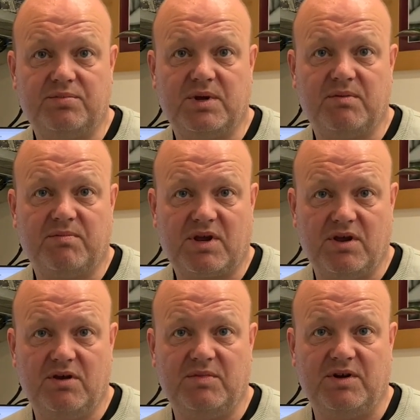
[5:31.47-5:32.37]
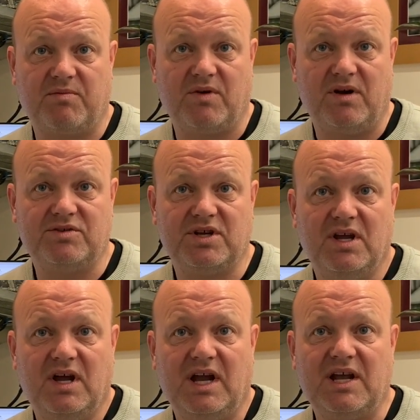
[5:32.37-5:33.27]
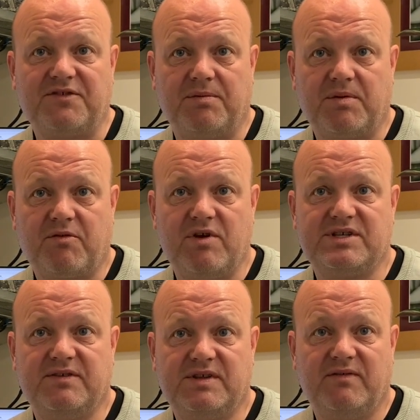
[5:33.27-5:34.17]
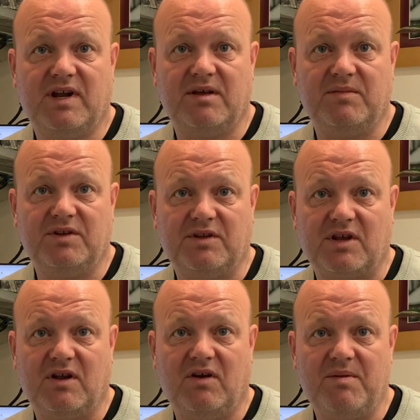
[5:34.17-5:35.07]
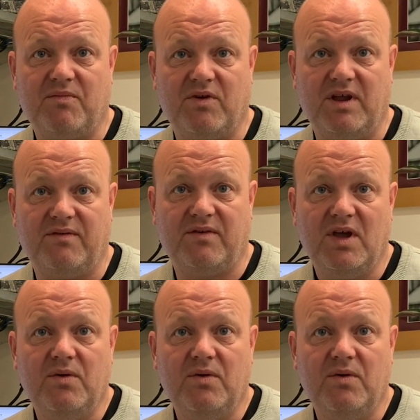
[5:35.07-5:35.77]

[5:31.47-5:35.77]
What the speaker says: procurement approach allows for progressive development of the client brief,